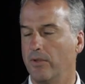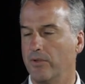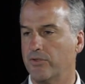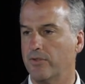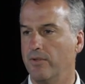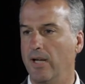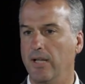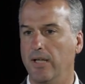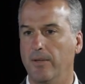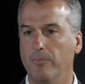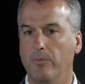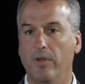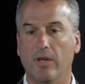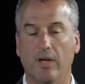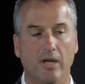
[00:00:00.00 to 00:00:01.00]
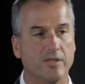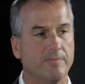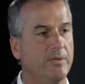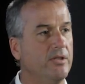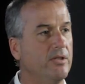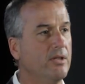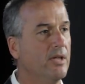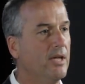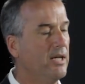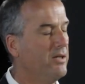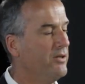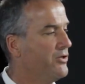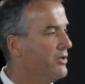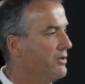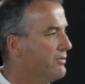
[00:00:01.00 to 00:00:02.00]
Australia with her husband and her
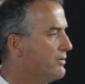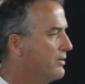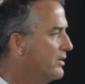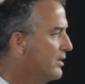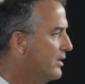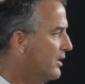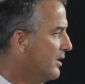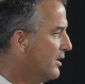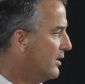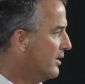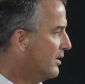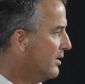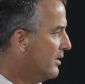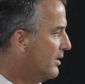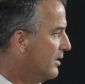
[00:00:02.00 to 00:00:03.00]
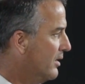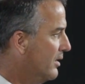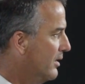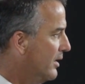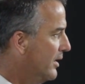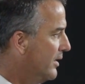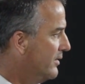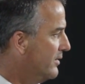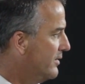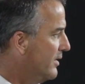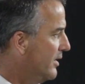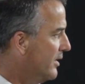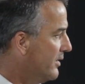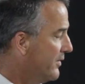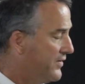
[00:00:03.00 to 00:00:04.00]
children. And
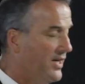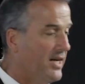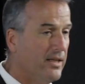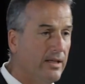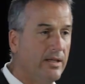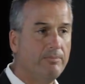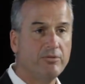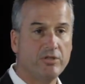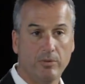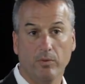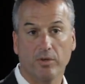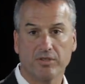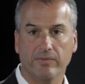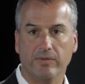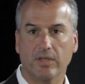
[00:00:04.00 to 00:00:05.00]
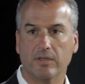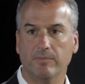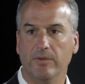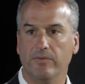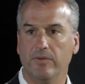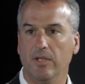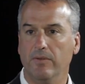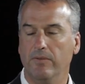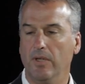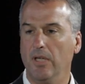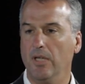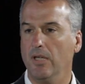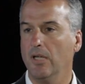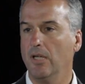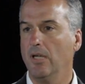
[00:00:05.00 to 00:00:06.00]
sadly, she was a victim of DV,
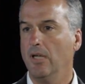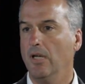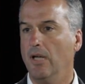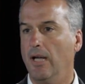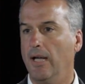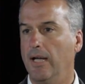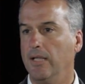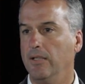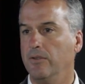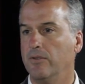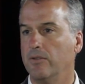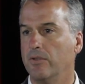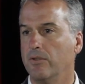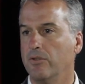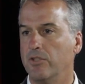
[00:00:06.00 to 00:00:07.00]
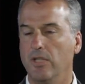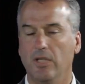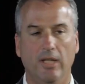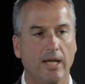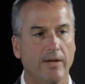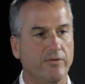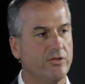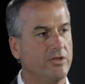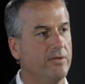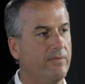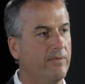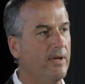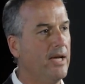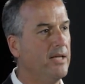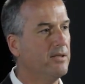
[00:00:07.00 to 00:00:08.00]
and she left, she
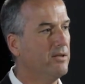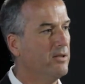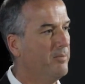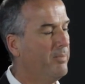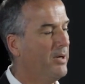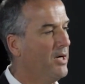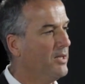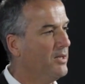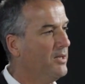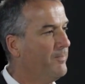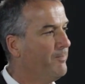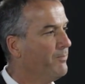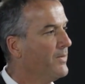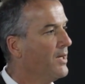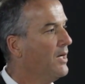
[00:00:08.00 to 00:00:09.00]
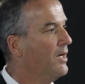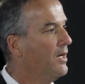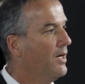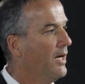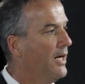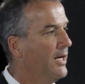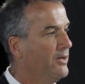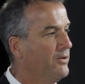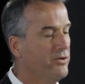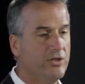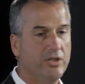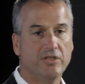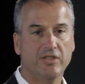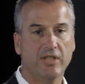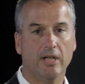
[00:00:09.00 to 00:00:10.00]
fled her partner, and she
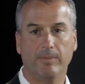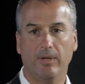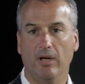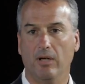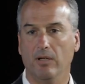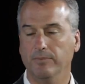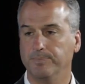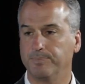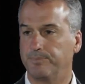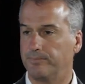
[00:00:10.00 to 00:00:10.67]
set up a home.